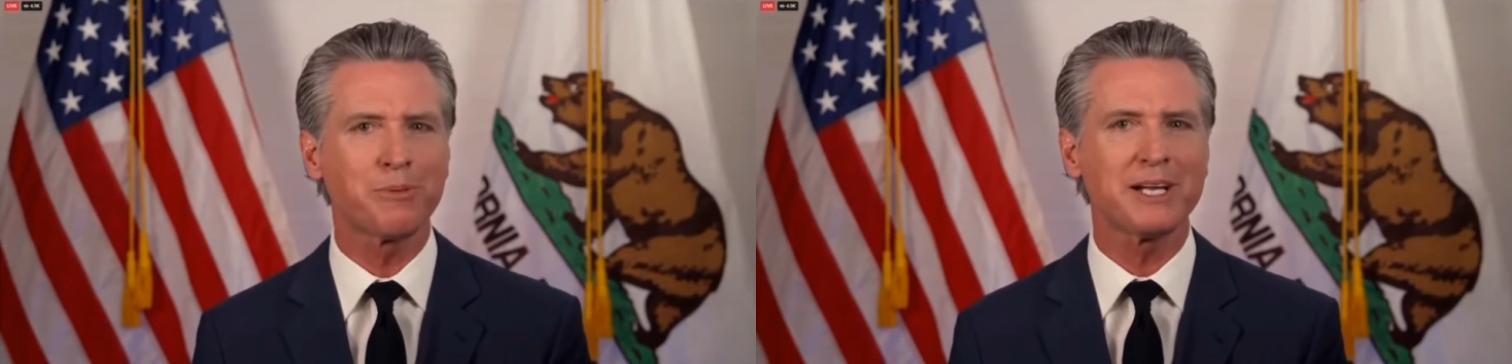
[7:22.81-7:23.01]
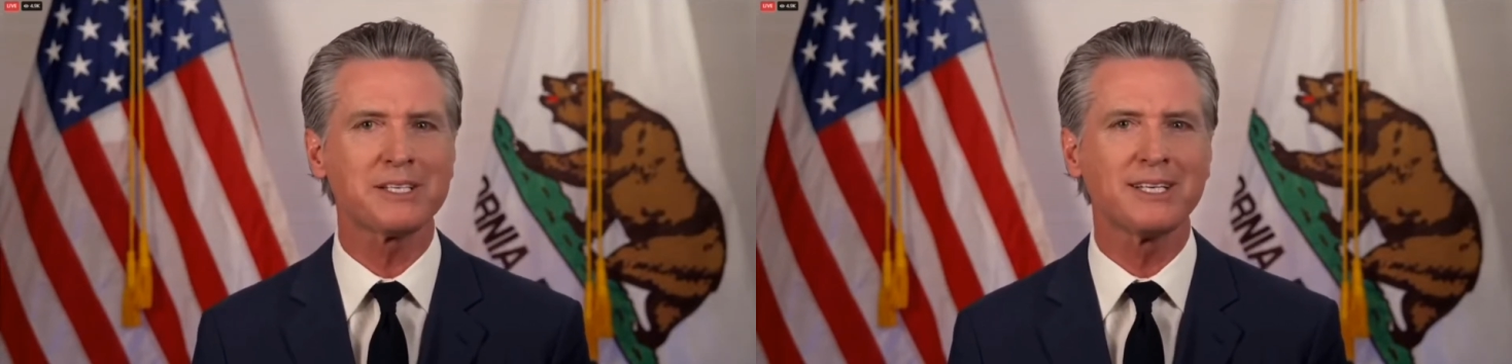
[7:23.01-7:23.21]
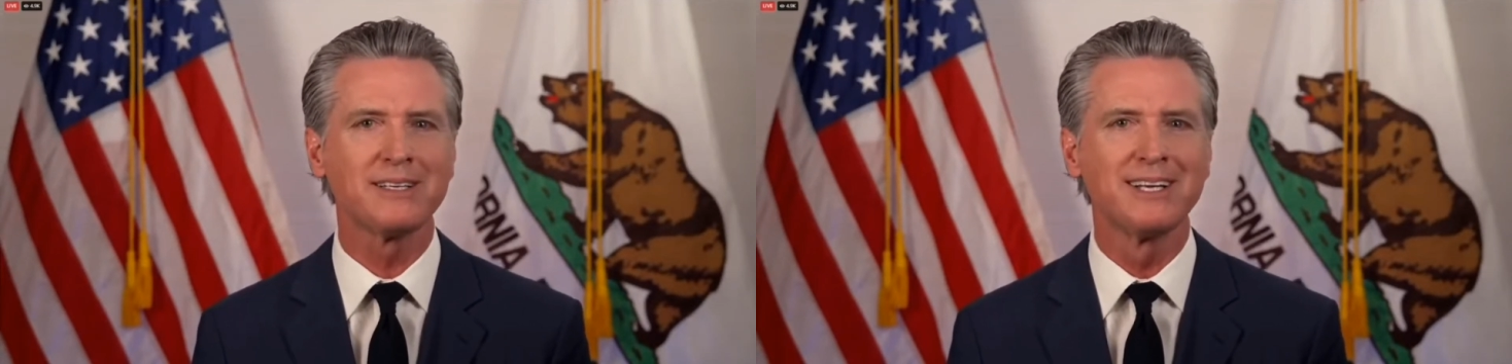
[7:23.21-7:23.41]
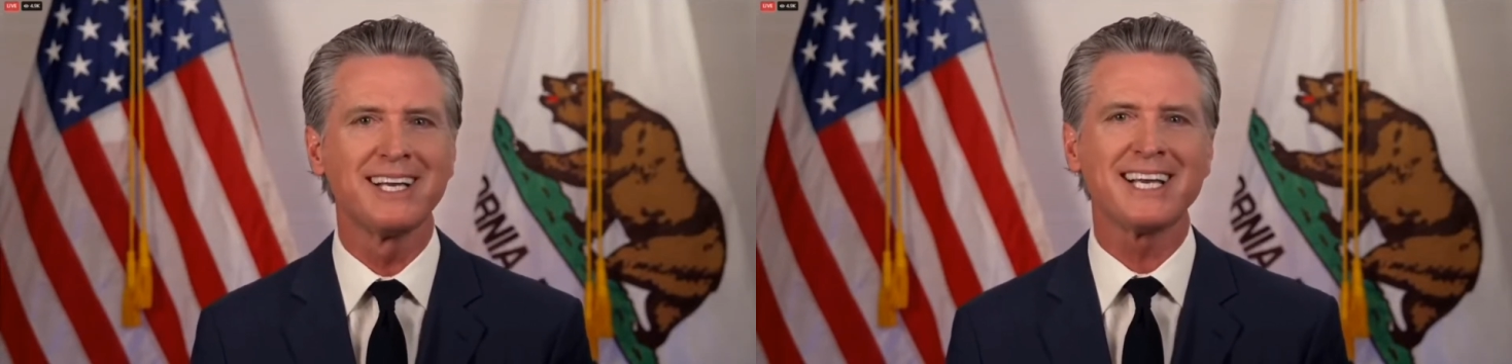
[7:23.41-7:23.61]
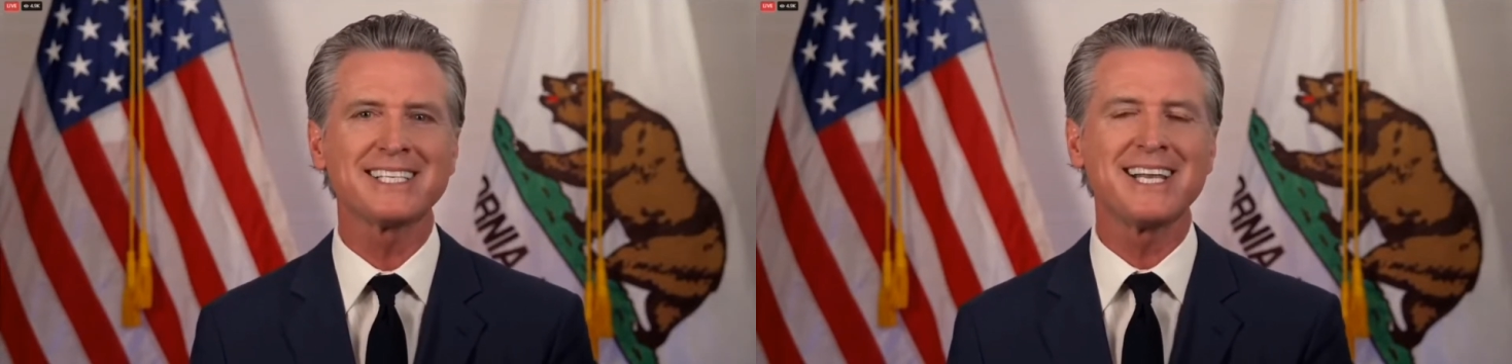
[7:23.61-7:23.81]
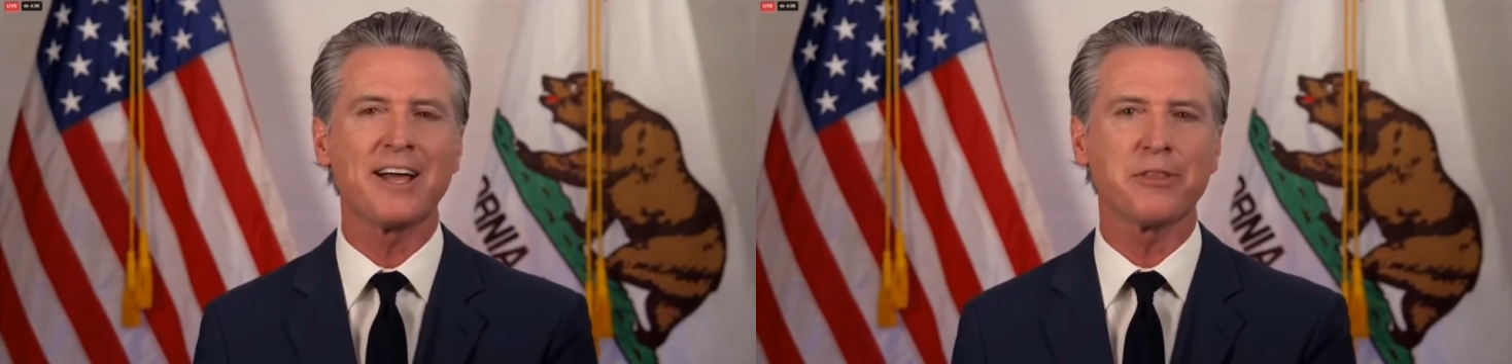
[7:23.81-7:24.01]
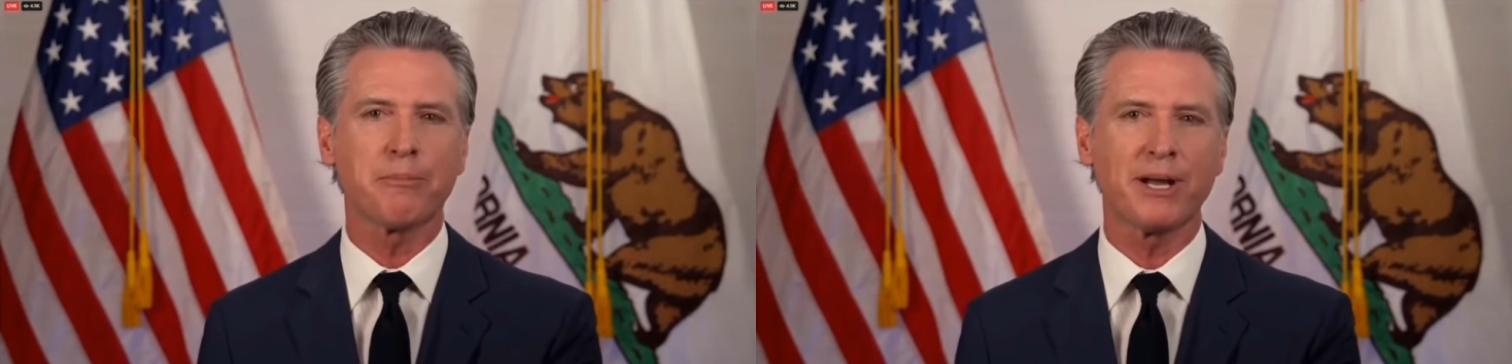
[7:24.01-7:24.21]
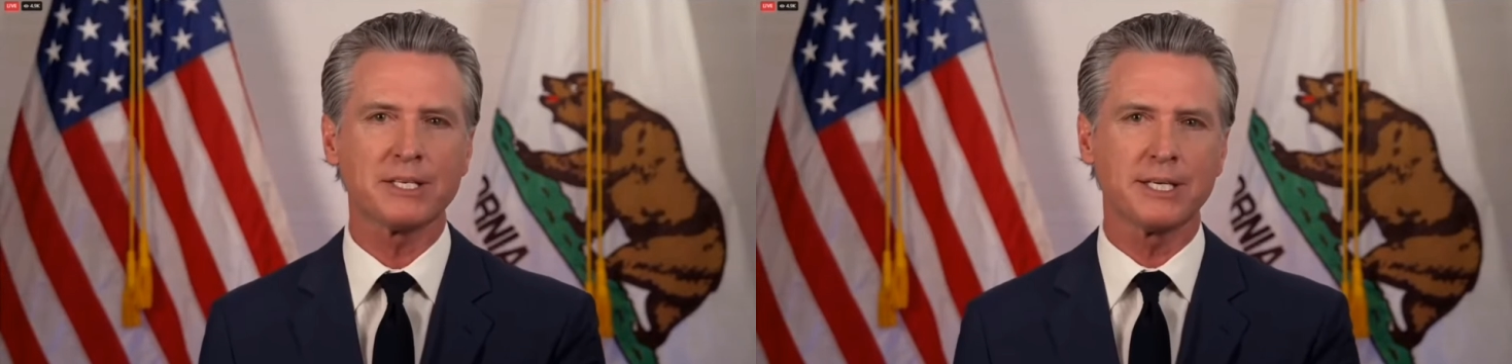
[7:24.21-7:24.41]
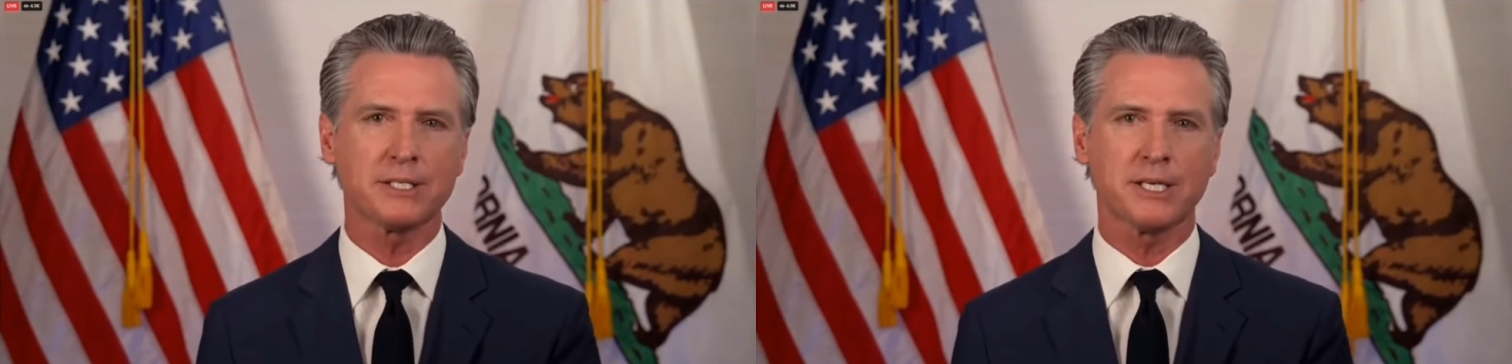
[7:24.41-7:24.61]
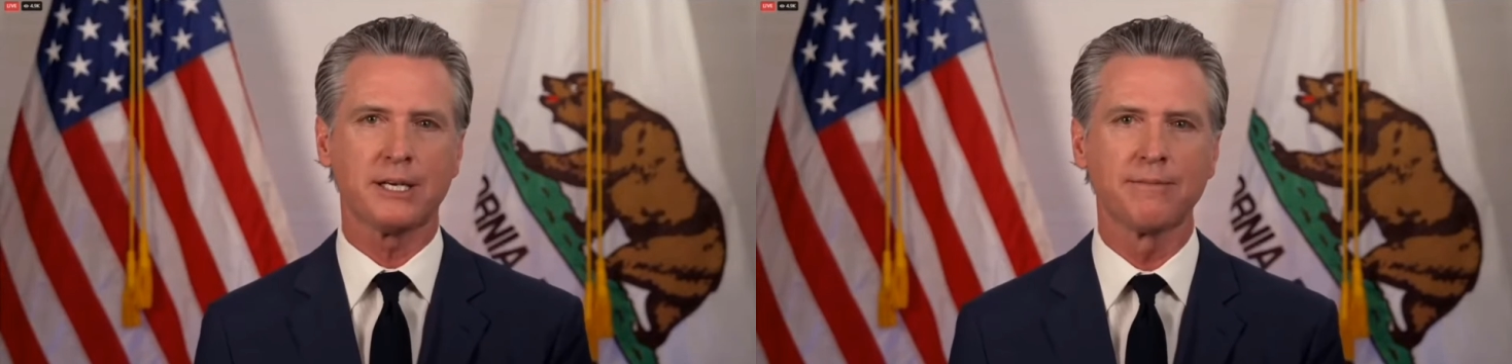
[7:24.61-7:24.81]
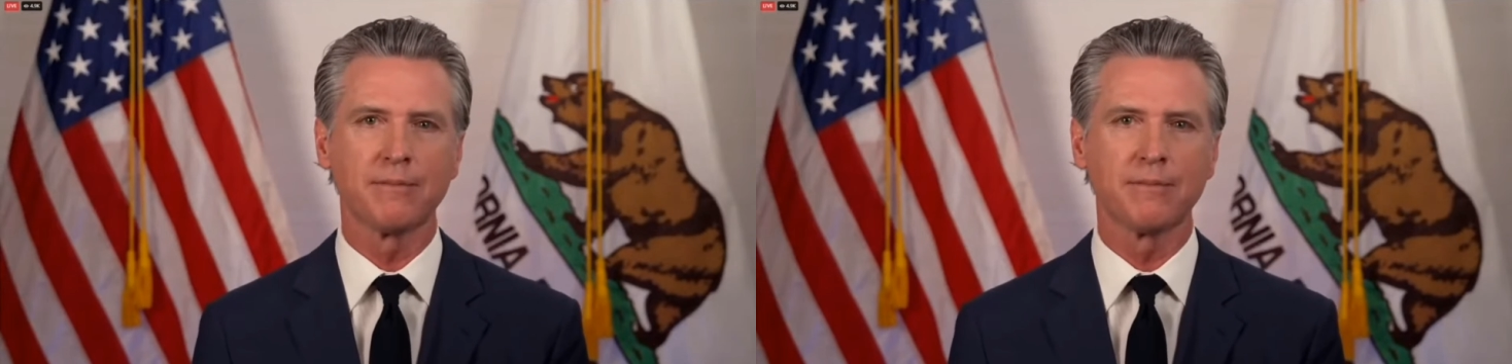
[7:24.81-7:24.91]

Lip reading: President, is not the presidency,